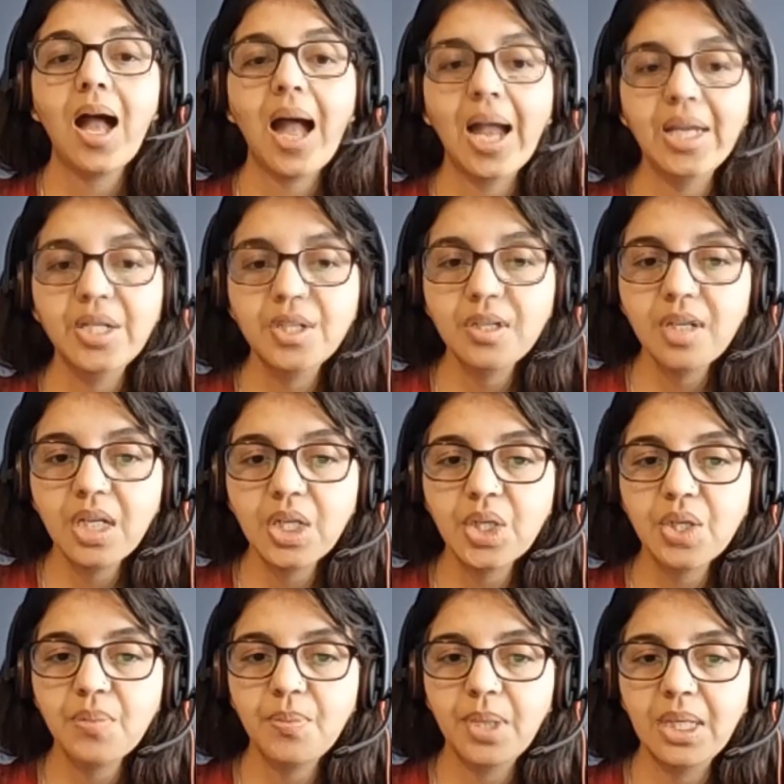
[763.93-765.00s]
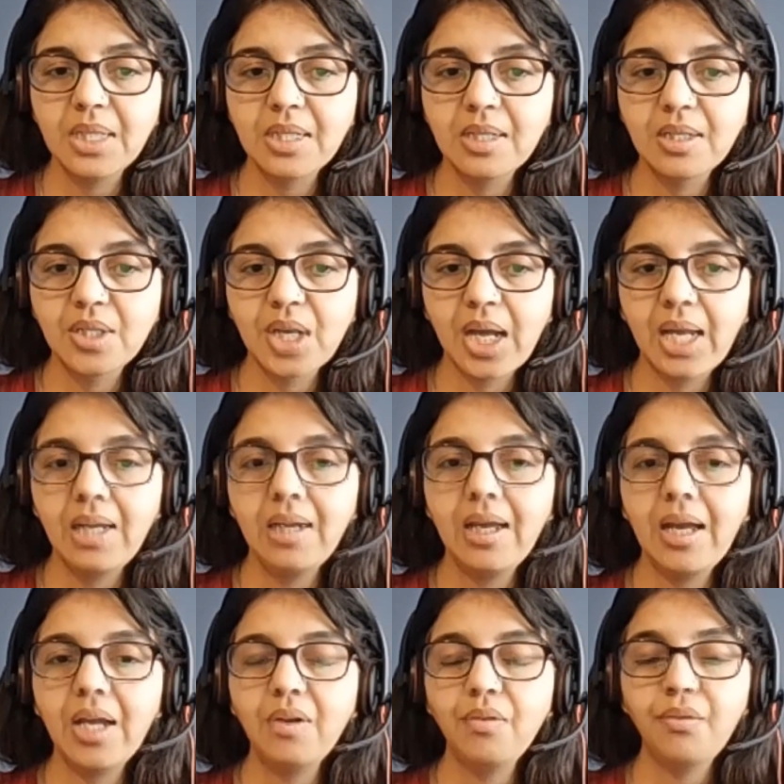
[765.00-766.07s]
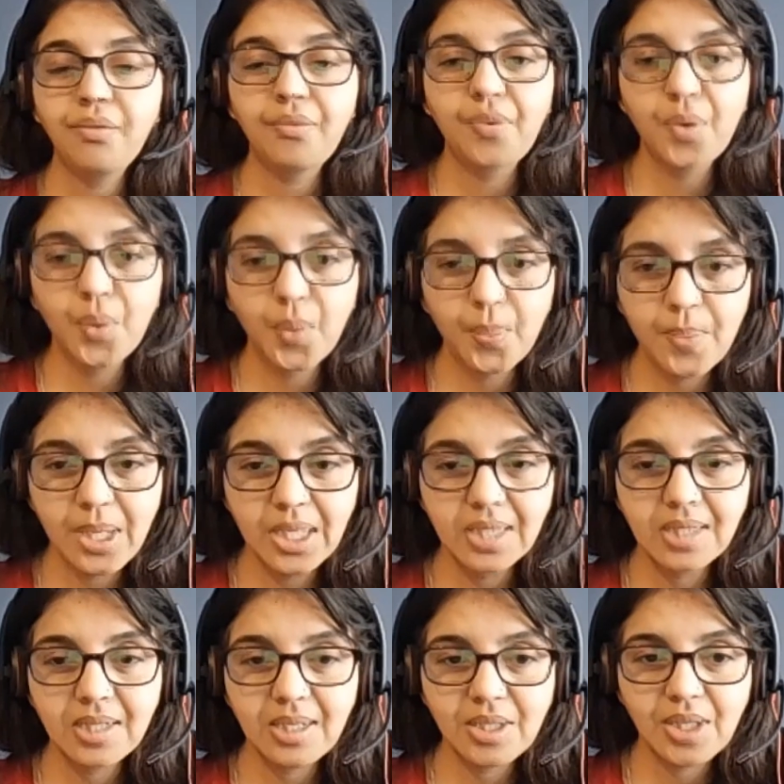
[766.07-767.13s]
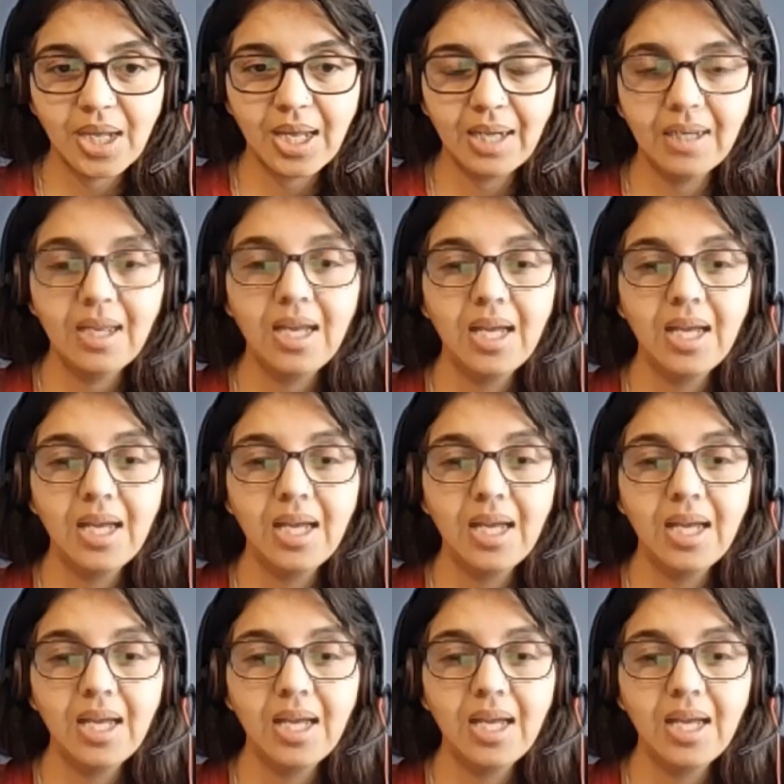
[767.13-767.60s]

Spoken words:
iteration based agile and flow based agile.